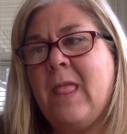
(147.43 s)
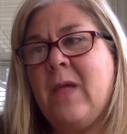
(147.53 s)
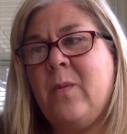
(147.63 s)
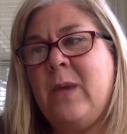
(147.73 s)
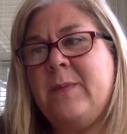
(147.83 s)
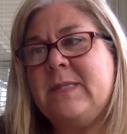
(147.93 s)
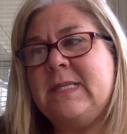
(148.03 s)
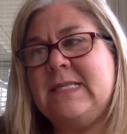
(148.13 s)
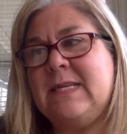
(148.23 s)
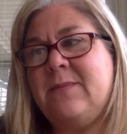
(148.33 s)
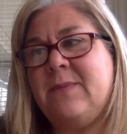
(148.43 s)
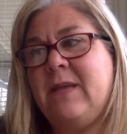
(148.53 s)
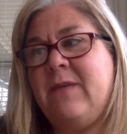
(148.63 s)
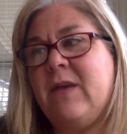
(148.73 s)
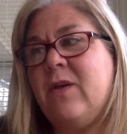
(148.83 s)
Weeps didn't
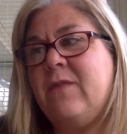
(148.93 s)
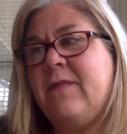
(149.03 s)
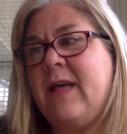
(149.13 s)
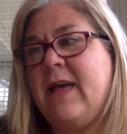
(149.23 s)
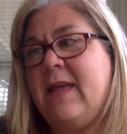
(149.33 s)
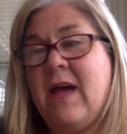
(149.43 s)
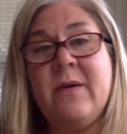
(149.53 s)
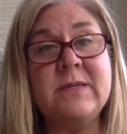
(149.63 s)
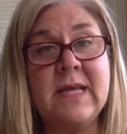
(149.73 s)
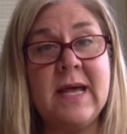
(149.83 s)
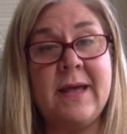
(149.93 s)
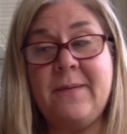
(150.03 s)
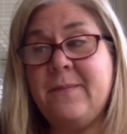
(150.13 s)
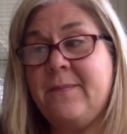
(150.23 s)
believe he could fly, and that was that.